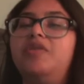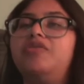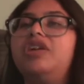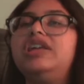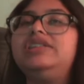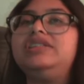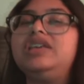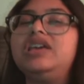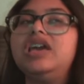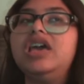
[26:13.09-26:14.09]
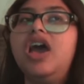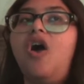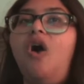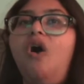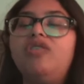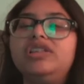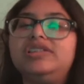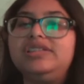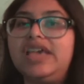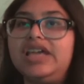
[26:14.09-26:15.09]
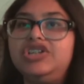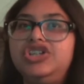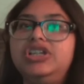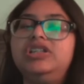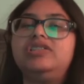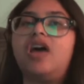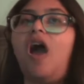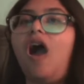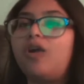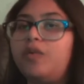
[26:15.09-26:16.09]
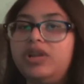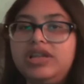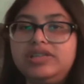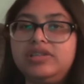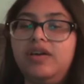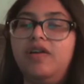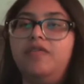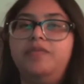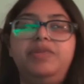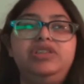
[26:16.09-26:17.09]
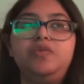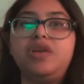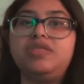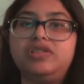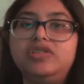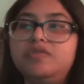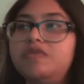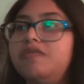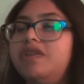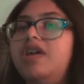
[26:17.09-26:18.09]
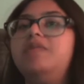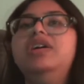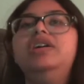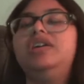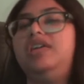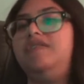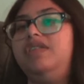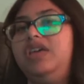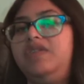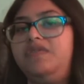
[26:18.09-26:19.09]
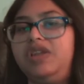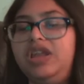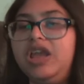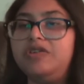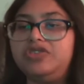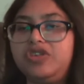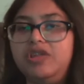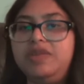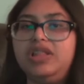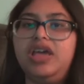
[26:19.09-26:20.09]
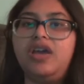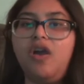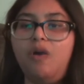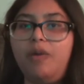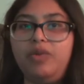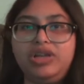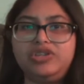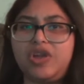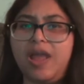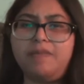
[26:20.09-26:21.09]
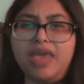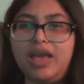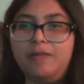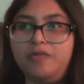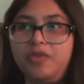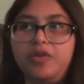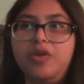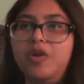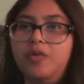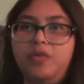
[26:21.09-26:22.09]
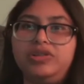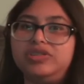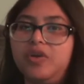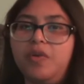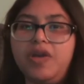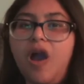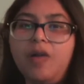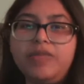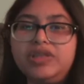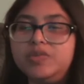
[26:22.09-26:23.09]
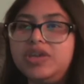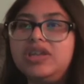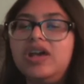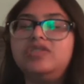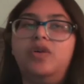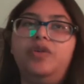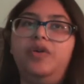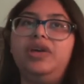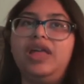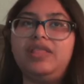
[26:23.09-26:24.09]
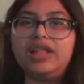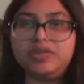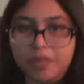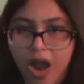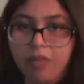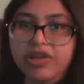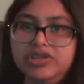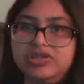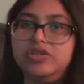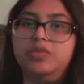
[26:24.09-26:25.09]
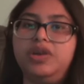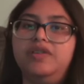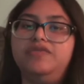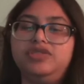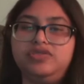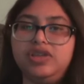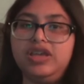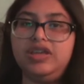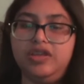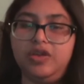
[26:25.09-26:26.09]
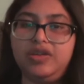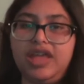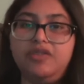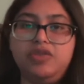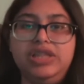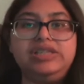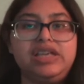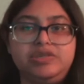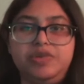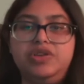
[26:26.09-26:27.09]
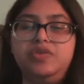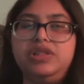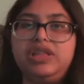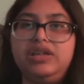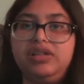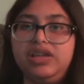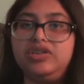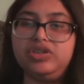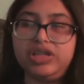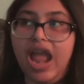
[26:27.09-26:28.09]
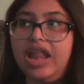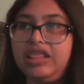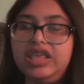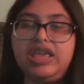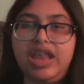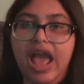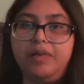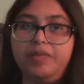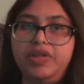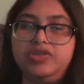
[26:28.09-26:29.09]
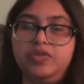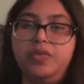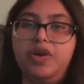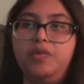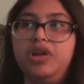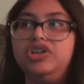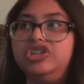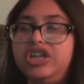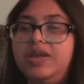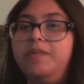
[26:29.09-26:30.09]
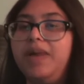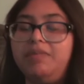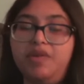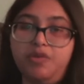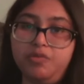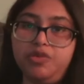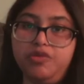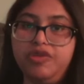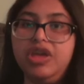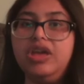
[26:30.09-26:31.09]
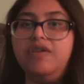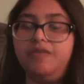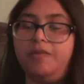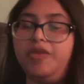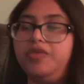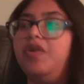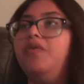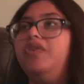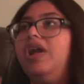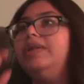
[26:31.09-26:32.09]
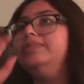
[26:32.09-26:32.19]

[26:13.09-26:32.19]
We're already seeing all this tension, this awkwardness of between the two of them. Even like is trying to be like, oh, I want to try and make up for what's going on between us. Although again, that's probably just her way of just you know getting really desperate, knowing that like anything can happen to the point where she might be removed from the throne, right?